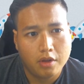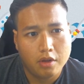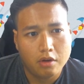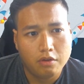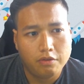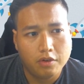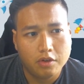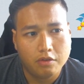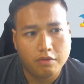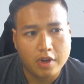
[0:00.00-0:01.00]

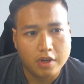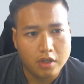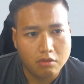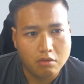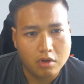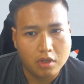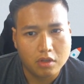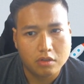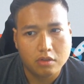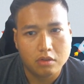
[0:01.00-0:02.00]
different funding
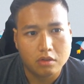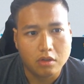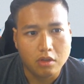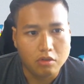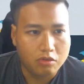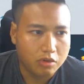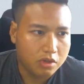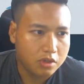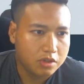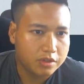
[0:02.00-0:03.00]
rates,
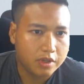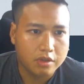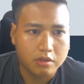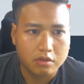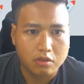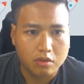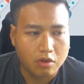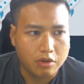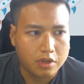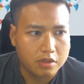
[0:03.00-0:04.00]
interest, and
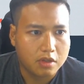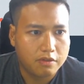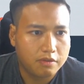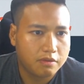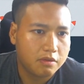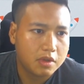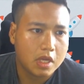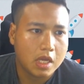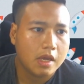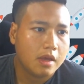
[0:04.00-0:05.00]
all that stuff.
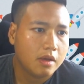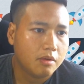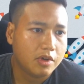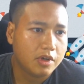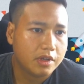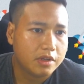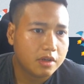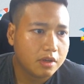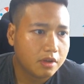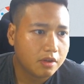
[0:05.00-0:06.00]
But
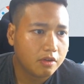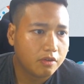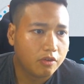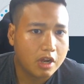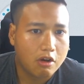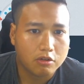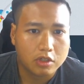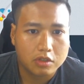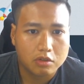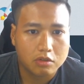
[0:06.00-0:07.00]
for now, I'm
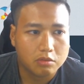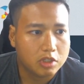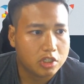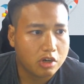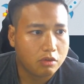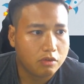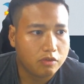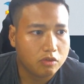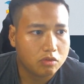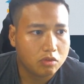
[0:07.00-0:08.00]
just going to be sharing with
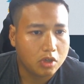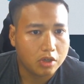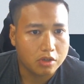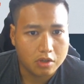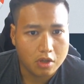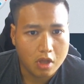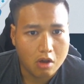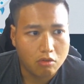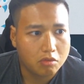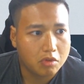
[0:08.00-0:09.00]
you
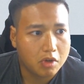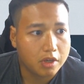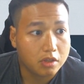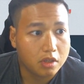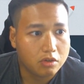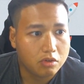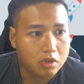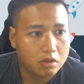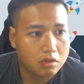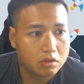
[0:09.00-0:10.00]
how I day trade.
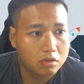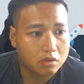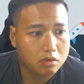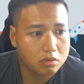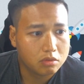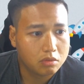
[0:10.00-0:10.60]
So